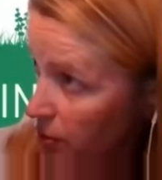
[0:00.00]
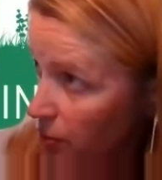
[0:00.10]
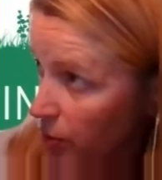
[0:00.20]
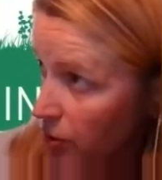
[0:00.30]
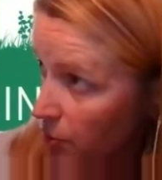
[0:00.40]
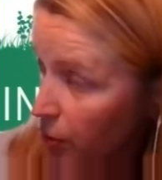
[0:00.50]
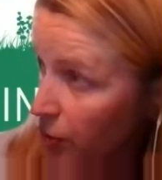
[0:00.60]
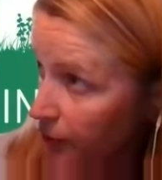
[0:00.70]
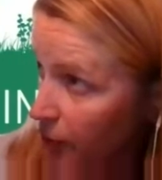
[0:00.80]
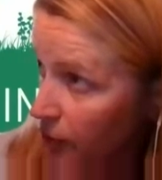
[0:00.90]
to
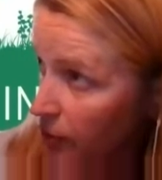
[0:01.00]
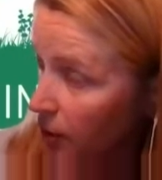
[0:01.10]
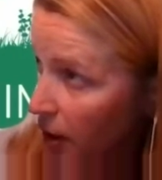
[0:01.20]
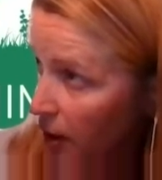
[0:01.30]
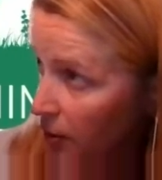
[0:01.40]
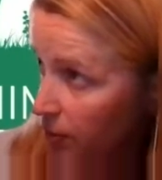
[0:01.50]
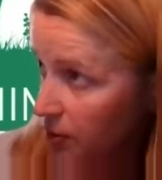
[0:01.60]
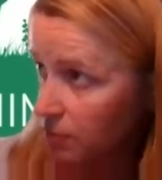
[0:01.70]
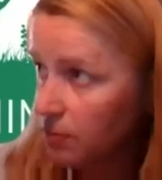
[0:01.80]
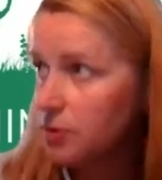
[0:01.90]
both of you, but
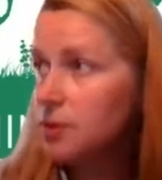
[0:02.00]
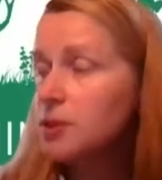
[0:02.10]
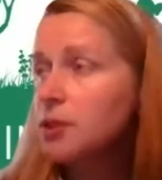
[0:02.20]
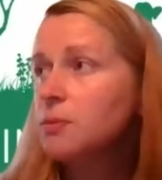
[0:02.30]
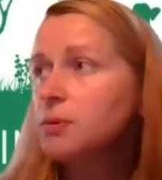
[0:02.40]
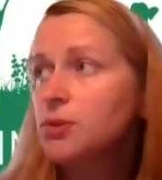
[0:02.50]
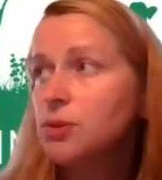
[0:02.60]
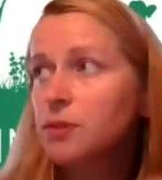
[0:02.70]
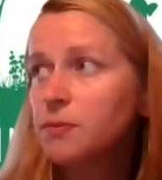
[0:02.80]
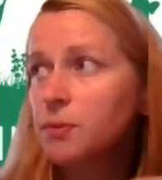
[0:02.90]
we're just sticking with the
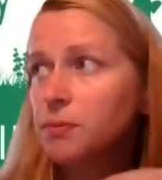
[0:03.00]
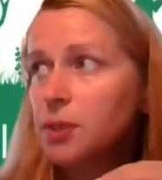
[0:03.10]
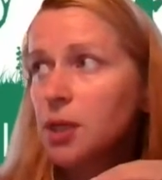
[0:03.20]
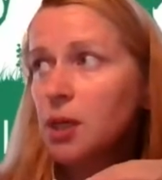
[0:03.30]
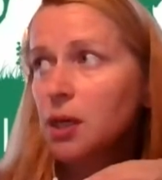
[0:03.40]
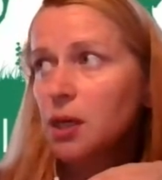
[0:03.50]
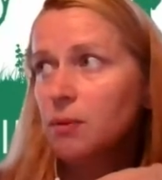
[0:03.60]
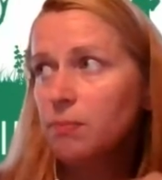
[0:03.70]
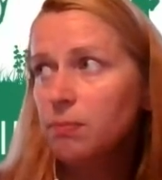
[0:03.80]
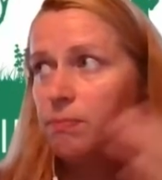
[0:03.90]
trees for the moment.
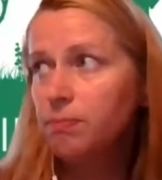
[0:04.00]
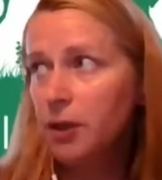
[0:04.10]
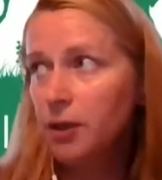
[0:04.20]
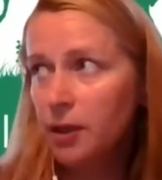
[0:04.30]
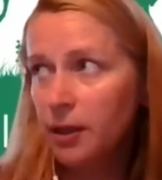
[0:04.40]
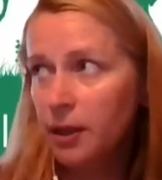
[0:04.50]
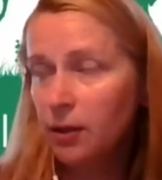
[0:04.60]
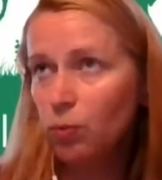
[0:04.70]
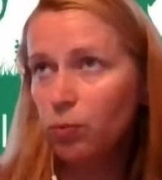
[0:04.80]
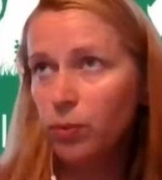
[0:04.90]
Like,
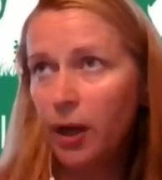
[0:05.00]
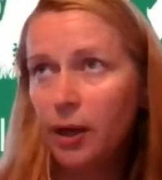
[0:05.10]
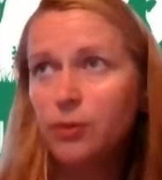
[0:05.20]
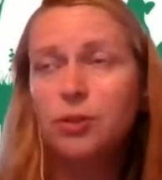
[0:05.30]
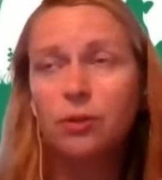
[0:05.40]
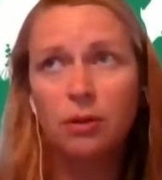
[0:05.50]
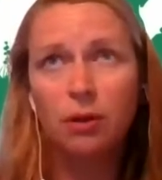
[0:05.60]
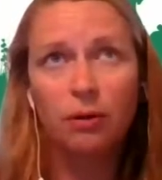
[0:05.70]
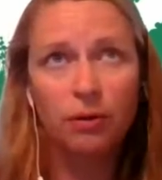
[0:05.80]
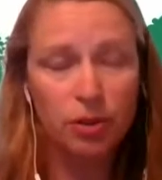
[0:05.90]
how do you
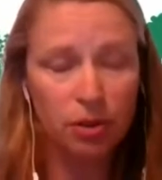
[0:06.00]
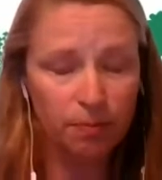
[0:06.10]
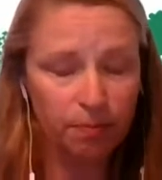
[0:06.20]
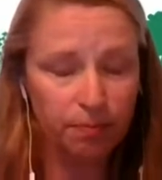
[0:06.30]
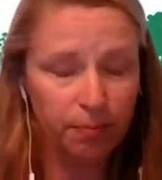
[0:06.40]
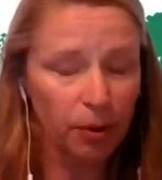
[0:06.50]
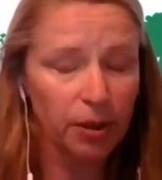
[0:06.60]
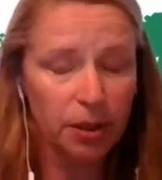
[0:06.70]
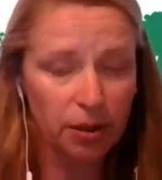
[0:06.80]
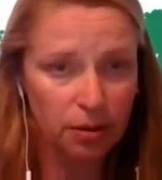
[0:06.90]
encourage
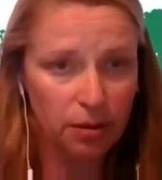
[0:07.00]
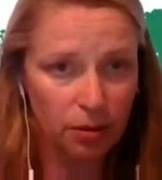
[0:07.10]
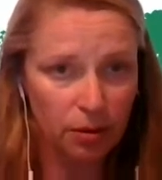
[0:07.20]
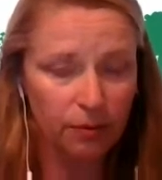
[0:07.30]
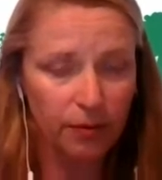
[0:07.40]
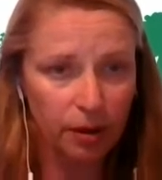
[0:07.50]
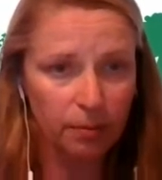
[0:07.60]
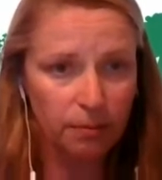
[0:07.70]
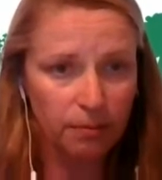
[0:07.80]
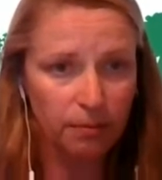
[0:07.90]
pollinators on the farm?